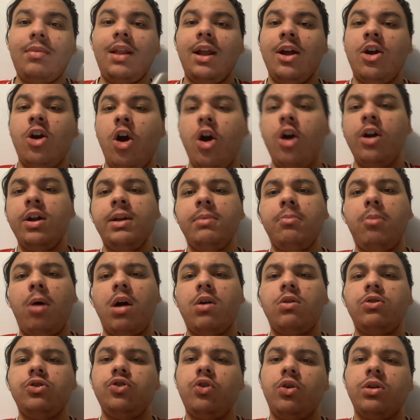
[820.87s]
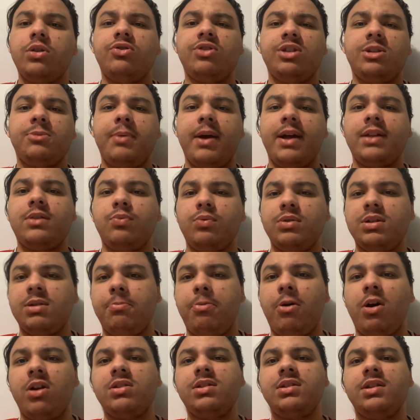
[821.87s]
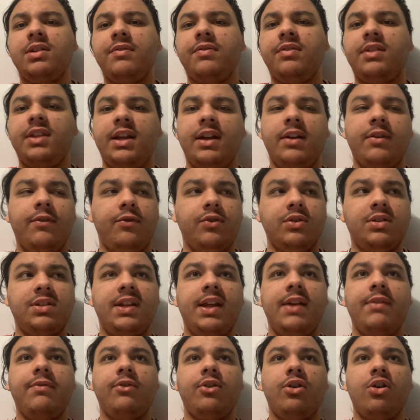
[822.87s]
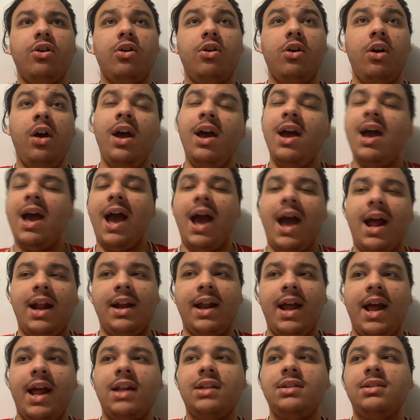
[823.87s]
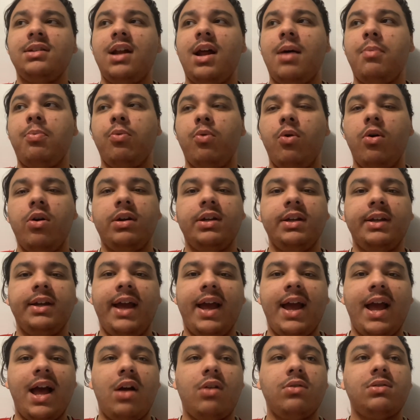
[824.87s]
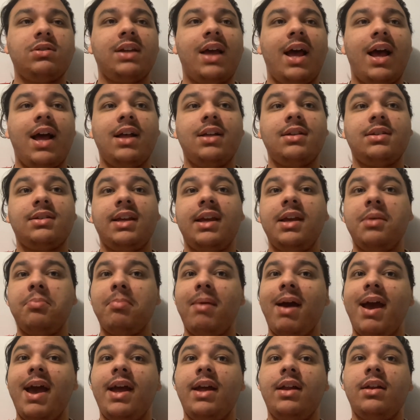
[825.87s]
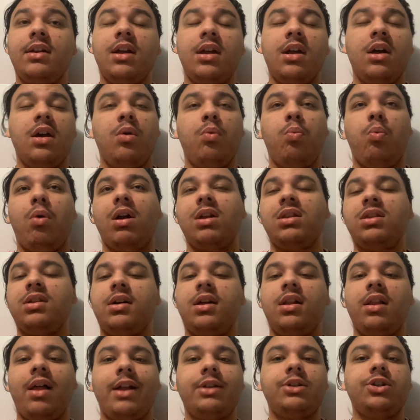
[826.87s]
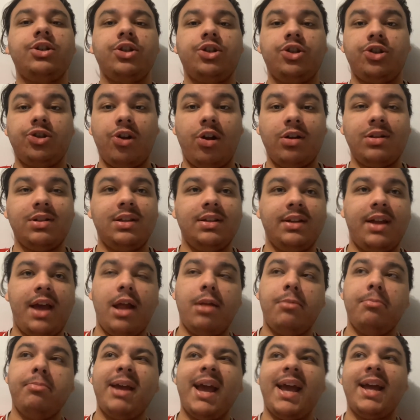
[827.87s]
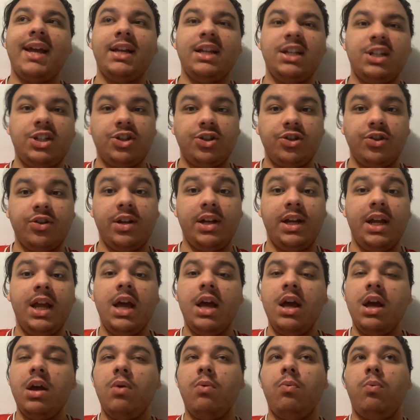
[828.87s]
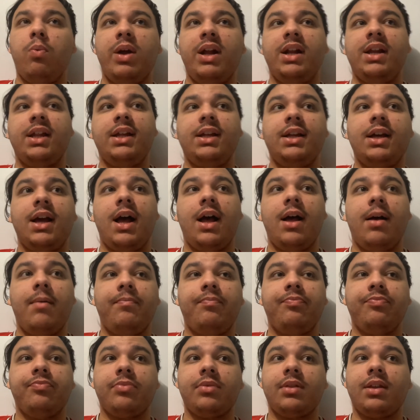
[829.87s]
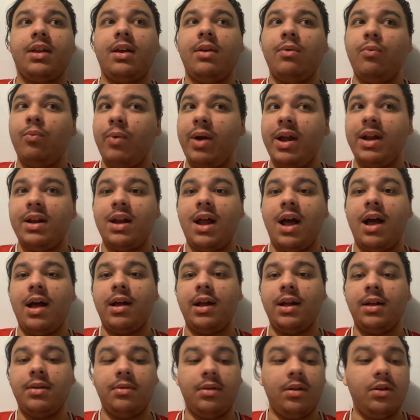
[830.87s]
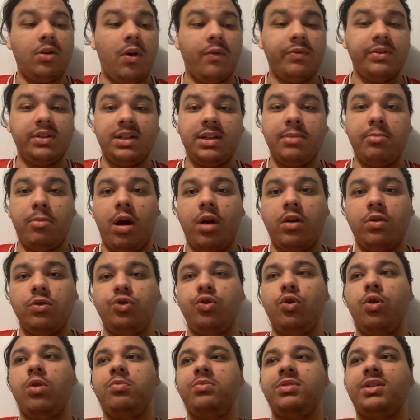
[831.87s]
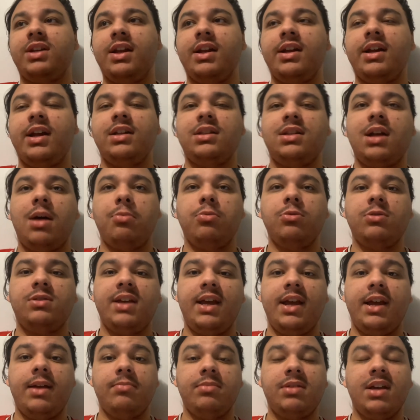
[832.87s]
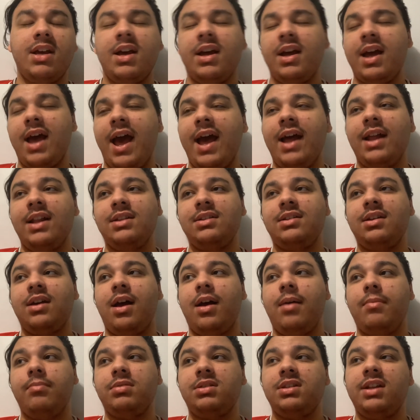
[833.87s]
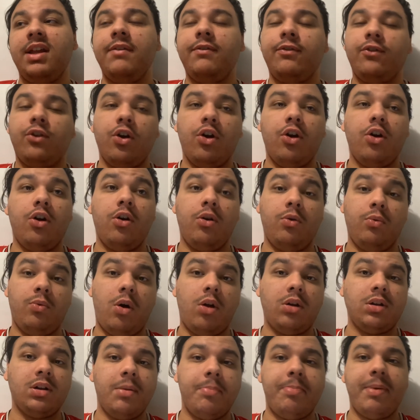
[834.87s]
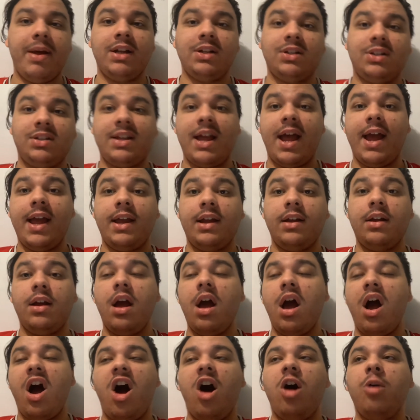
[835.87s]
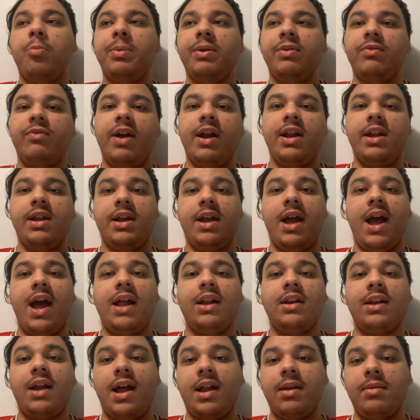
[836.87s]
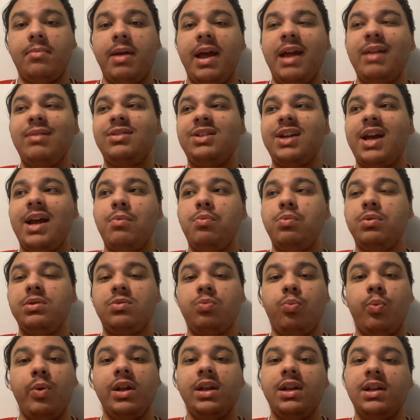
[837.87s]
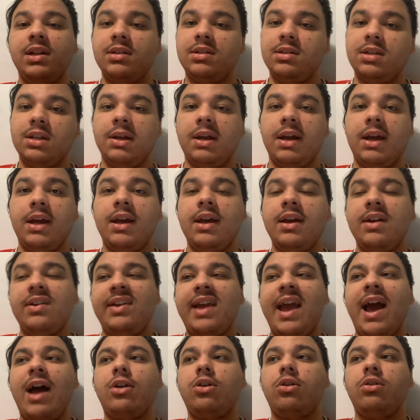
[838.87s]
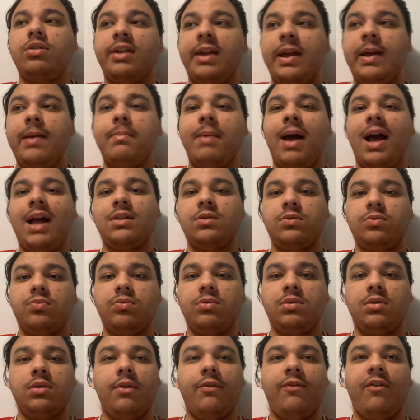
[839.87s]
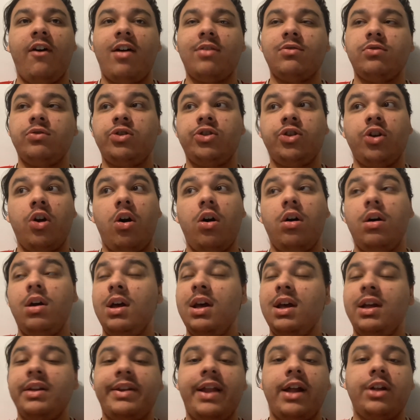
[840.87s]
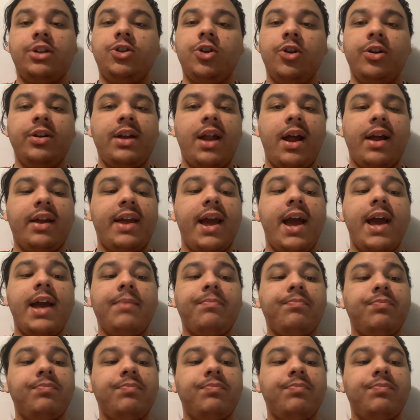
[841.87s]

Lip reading: earning Michael Jordan's respect was a positive thing for Steve Kerr, and it ended up working out as he made one of the clutchest shots in NBA history when he obviously Michael Jordan was going to get double teamed, and Steve Kerr on the bench saying, I'll be ready, and MJ was willing to count on him as the final shot. Now, during that game,